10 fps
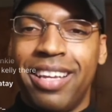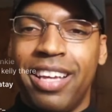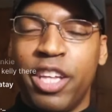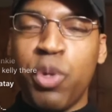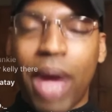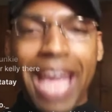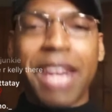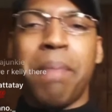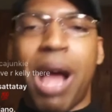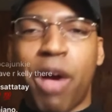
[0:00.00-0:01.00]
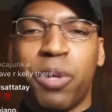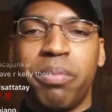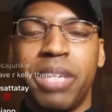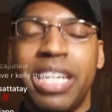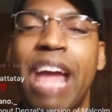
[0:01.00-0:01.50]
You hated Malcolm,
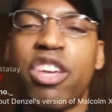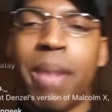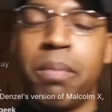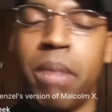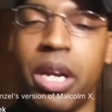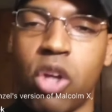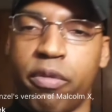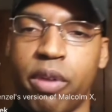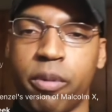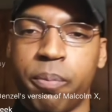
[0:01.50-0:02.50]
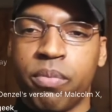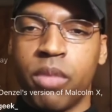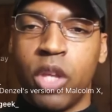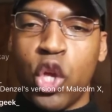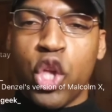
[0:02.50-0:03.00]
now you make money off of him.
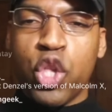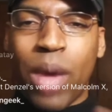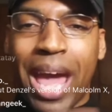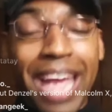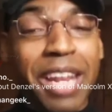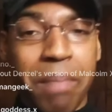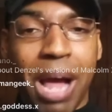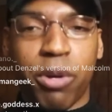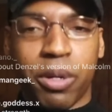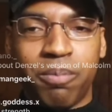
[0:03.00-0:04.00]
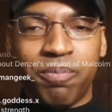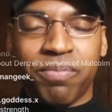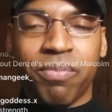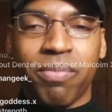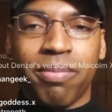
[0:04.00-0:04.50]
You hated Malcolm,
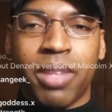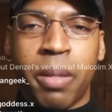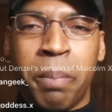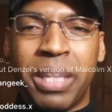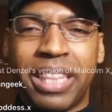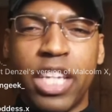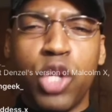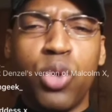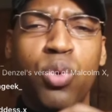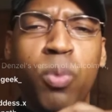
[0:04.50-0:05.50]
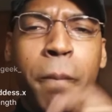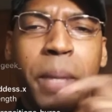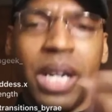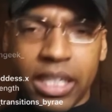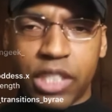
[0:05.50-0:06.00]
but then you
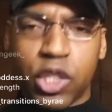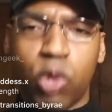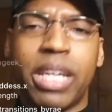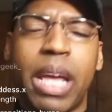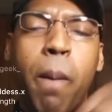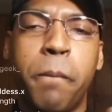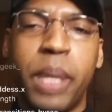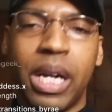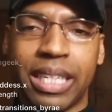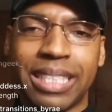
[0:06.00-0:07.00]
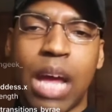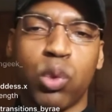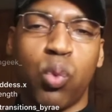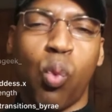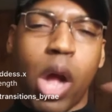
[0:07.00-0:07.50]
bugged his hotel, bugged his house,
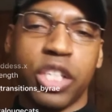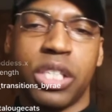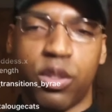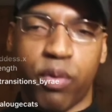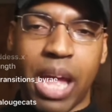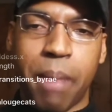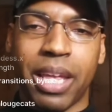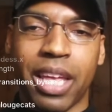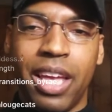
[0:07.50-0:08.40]
watched his family,